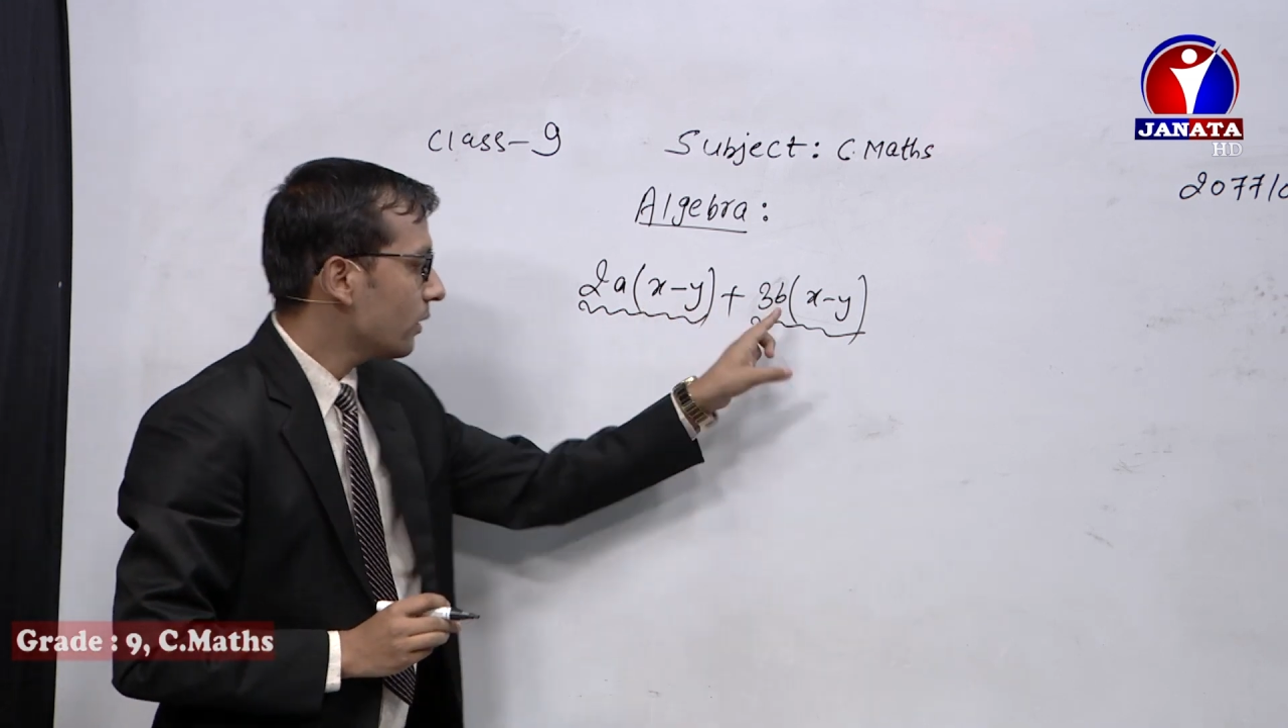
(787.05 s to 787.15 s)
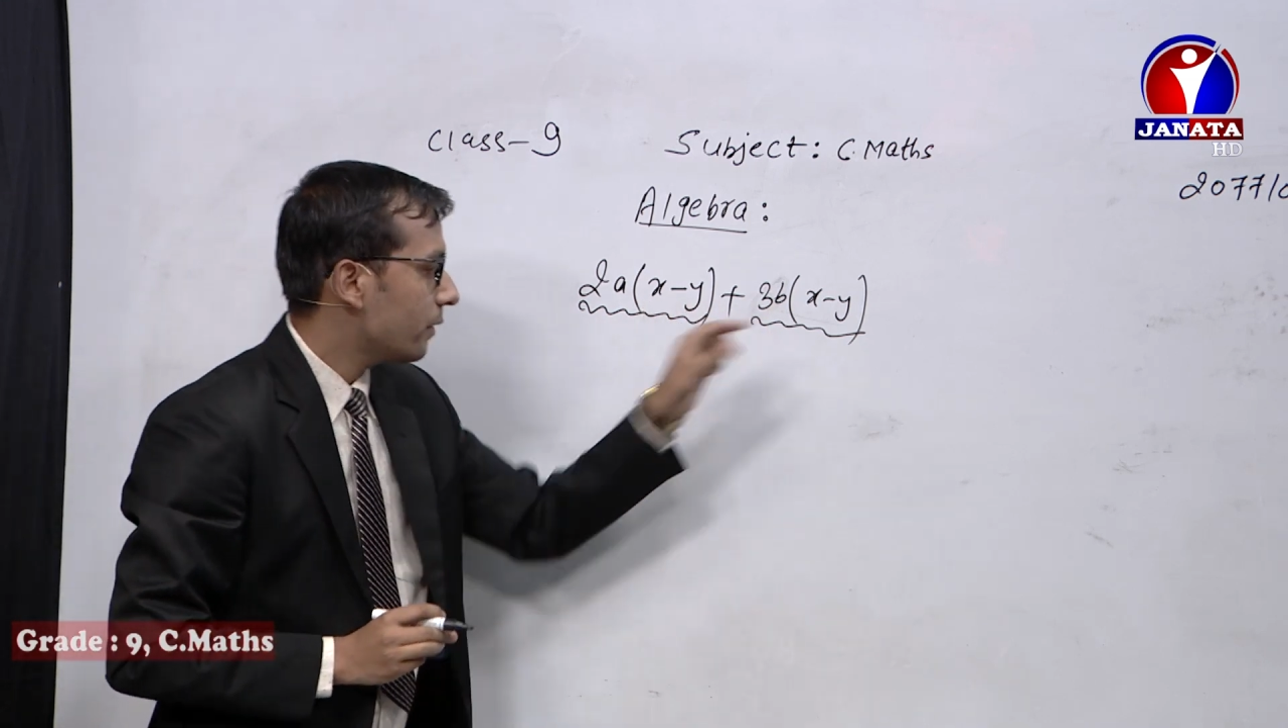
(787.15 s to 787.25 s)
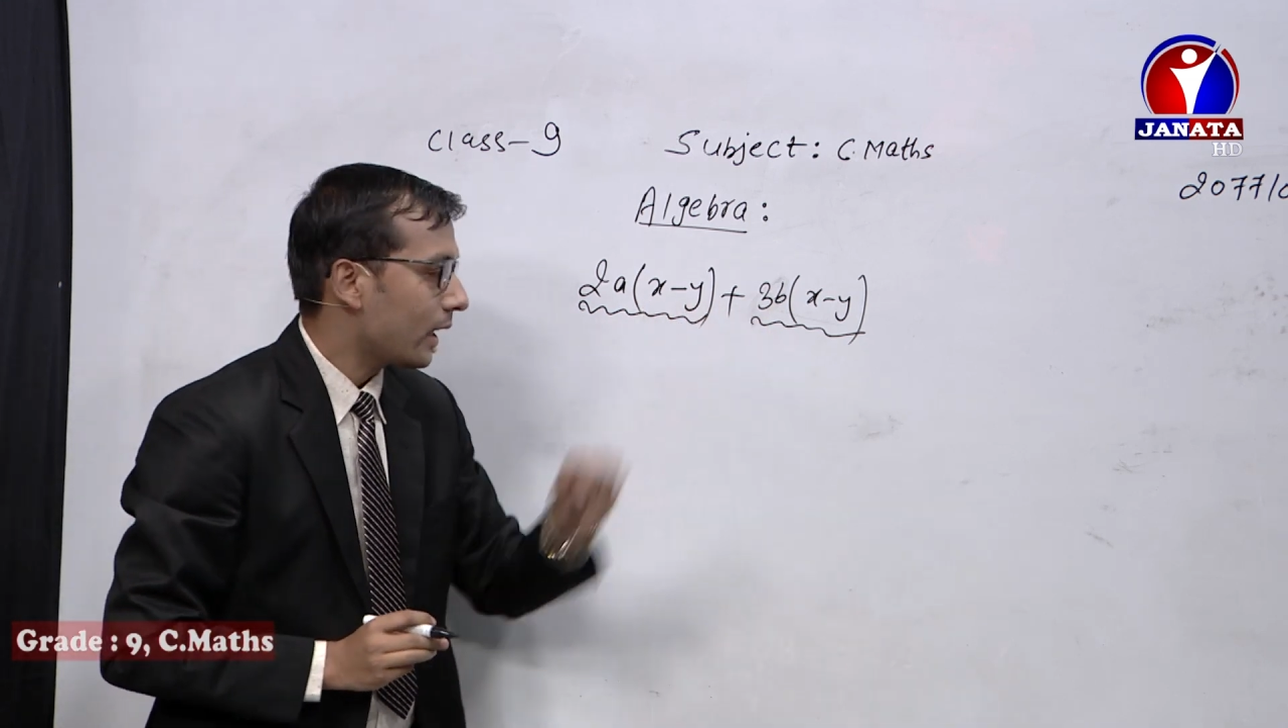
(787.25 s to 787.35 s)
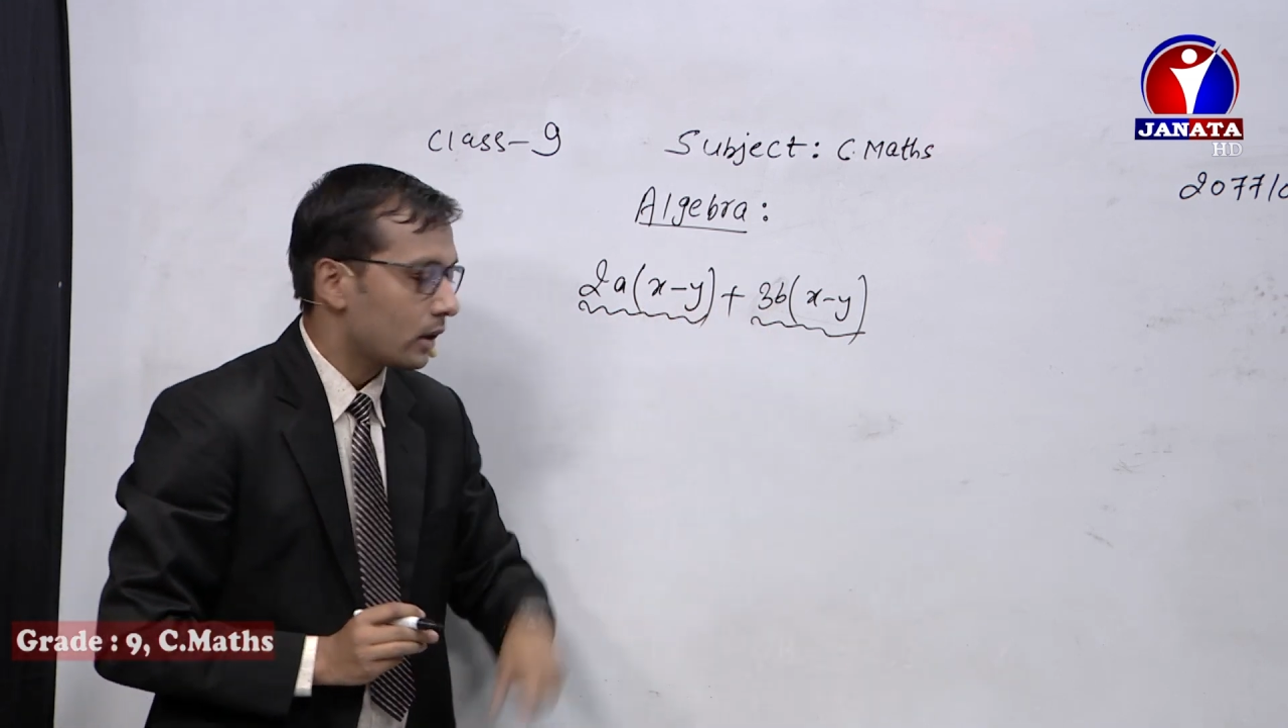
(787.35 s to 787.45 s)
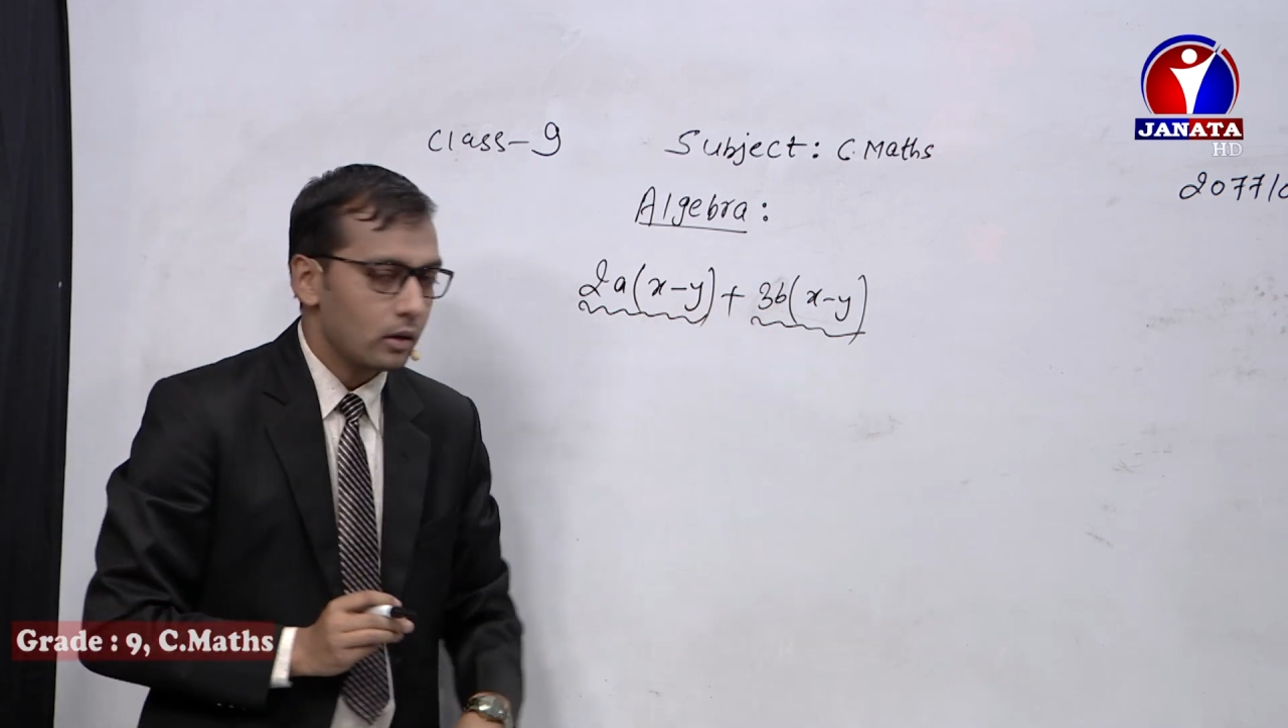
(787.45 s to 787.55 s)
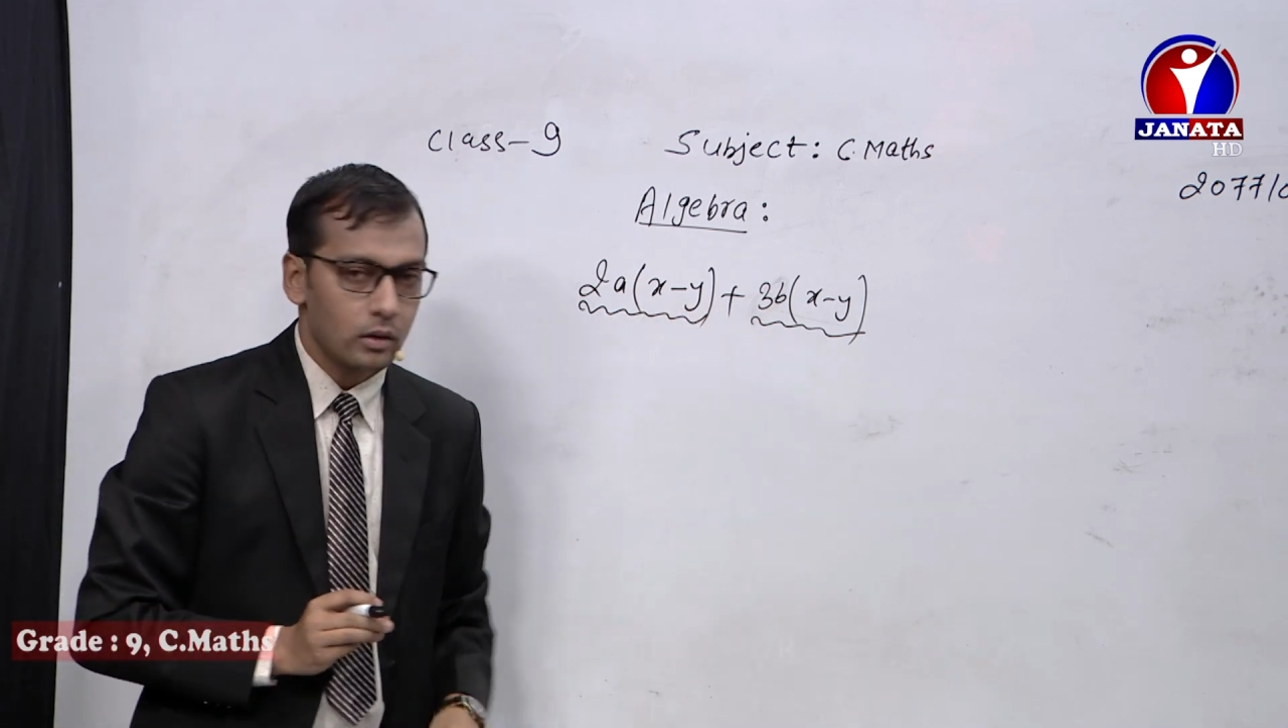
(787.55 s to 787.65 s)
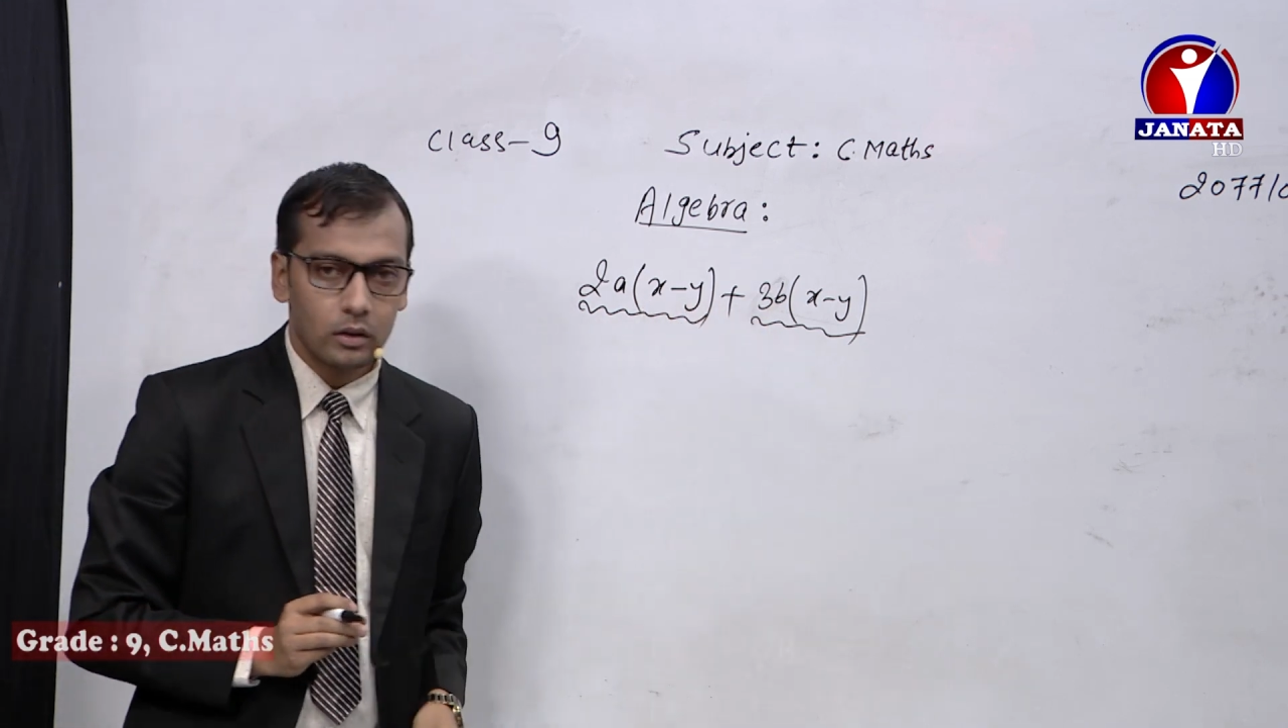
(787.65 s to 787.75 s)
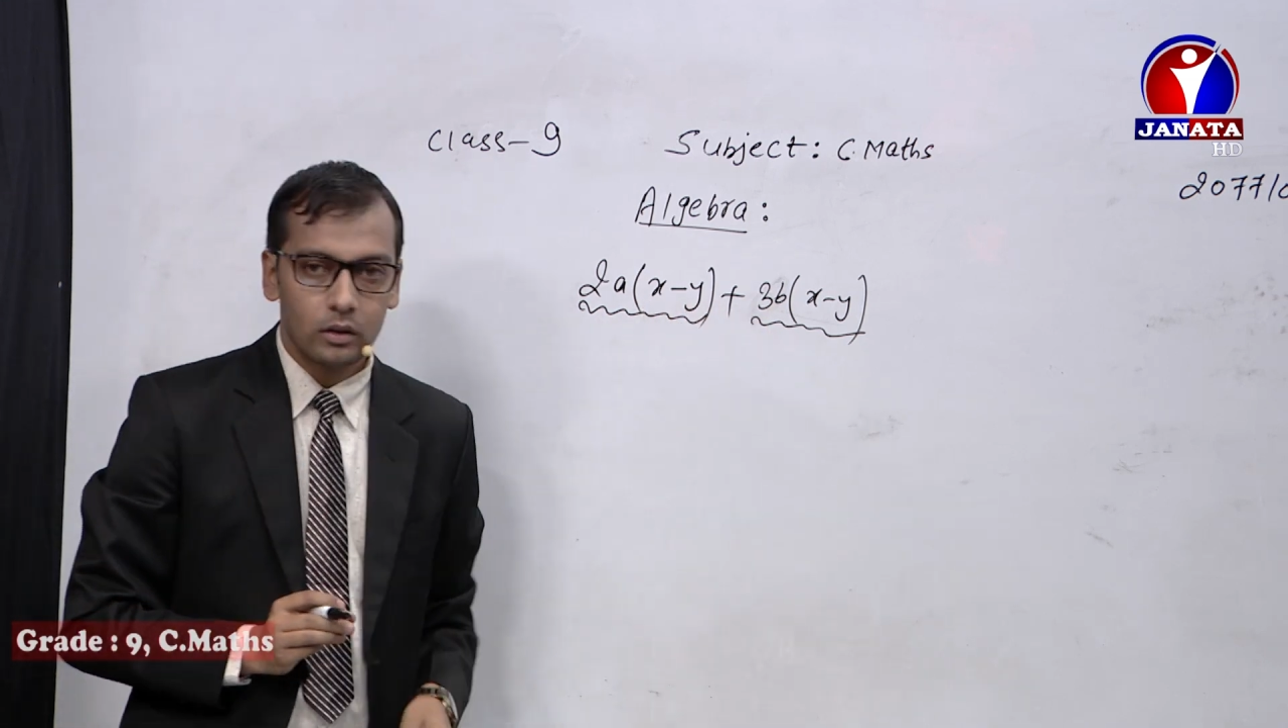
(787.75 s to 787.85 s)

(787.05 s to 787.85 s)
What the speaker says: factor